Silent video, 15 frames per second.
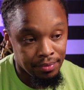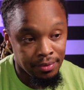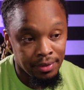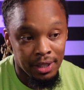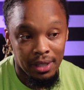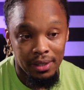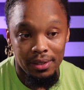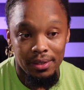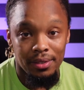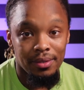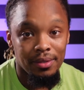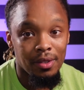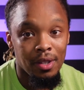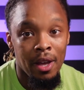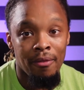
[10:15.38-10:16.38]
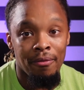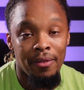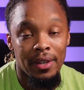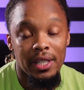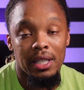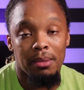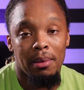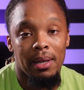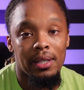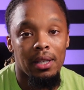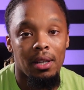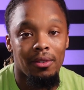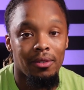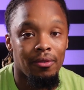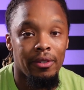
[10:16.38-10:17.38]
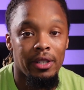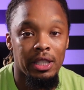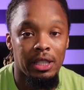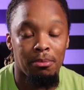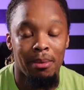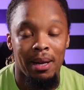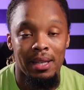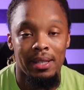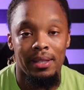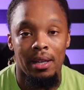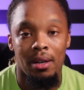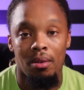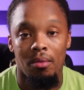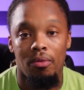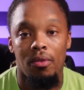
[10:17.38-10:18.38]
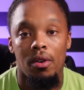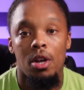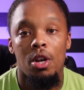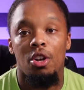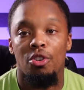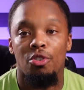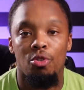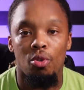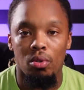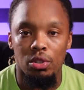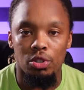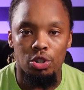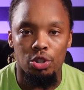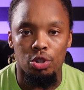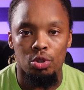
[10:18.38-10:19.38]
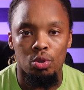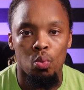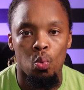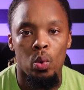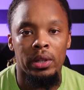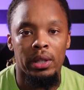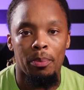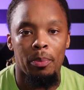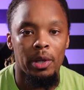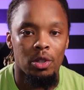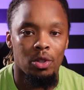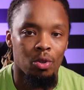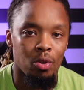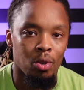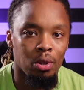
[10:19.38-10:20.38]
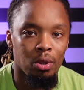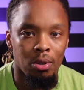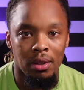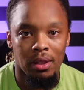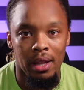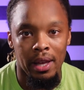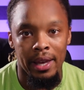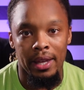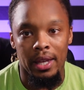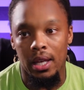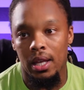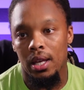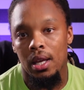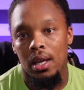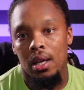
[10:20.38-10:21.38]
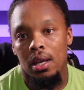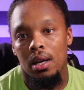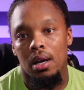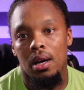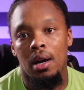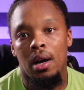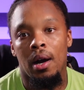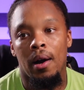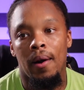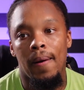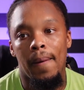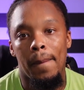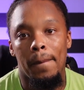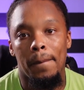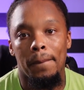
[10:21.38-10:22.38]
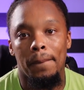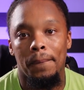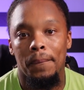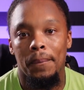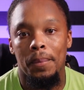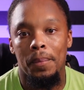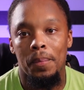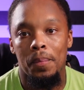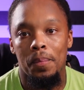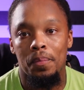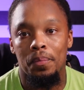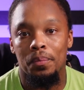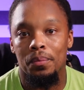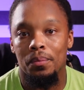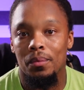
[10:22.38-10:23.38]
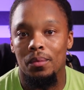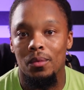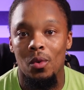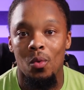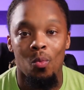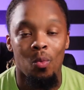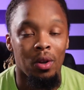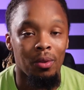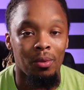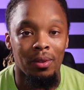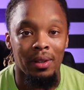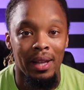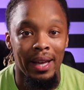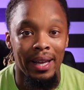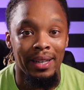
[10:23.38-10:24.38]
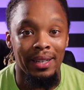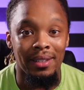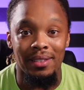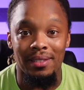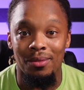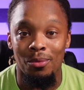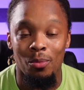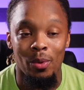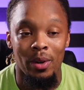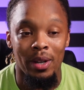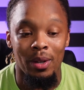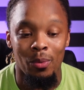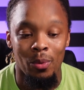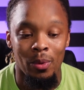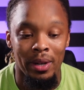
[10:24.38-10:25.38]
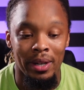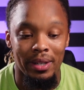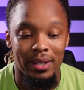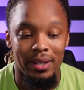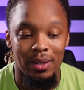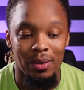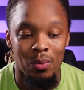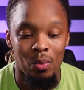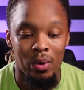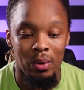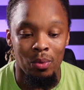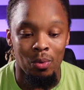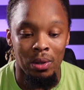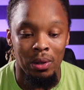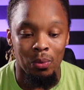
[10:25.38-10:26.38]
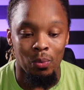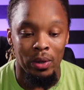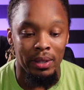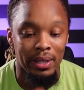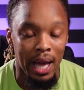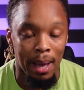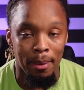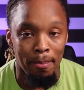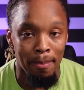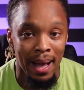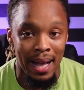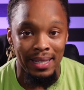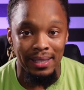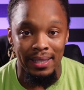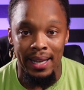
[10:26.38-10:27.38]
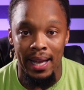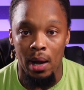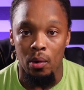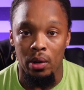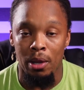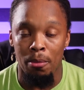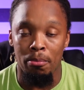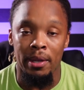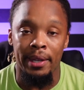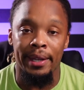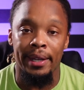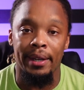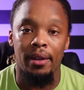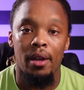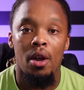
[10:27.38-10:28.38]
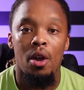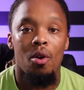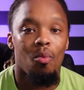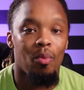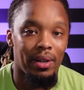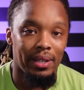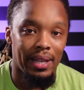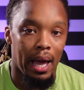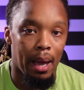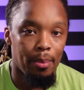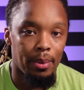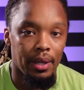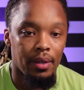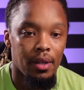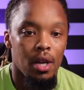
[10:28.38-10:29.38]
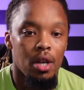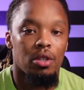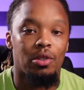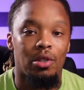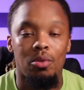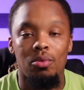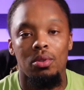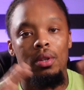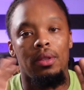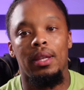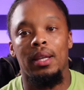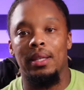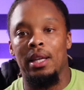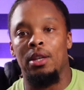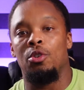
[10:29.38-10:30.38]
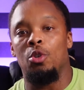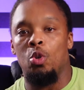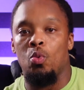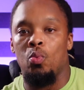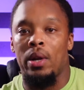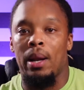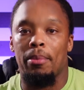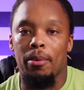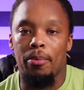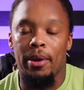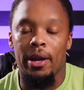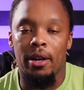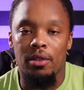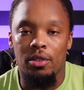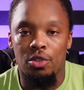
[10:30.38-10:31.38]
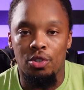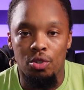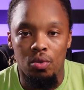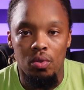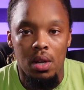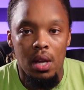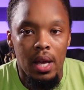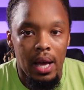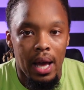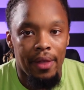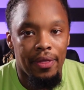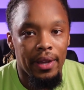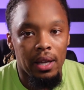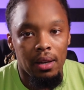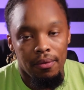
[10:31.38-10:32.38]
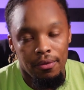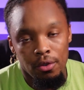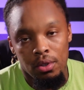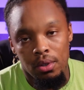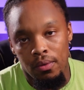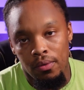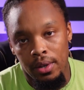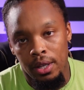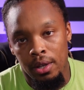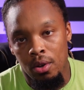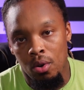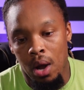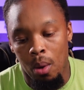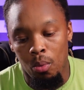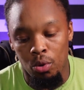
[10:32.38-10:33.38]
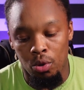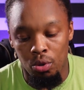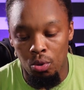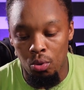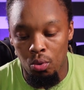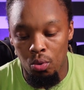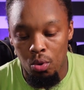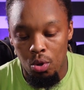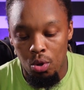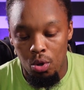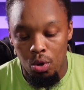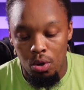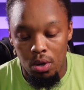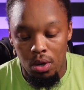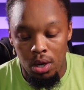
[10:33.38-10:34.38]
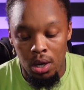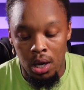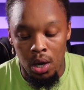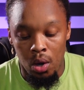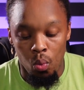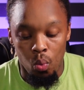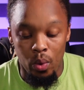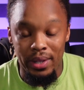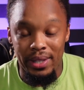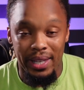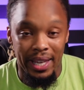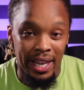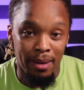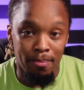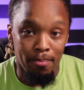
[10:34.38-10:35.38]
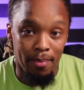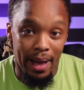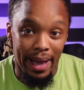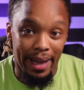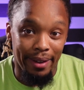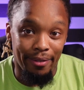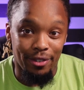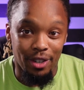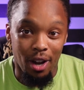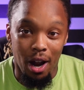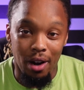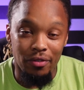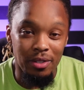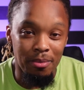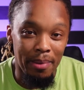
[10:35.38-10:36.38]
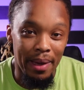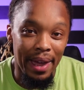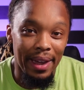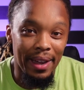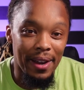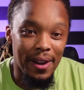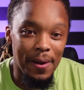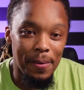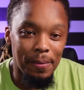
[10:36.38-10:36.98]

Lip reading: just envision myself doing the shoot, what the picture's gonna look like, um, what will I what type of mind state I want to be in when it's happening. So those are the things I do when I prepare to shoot. I think in a future video I will do what's in my photography bag,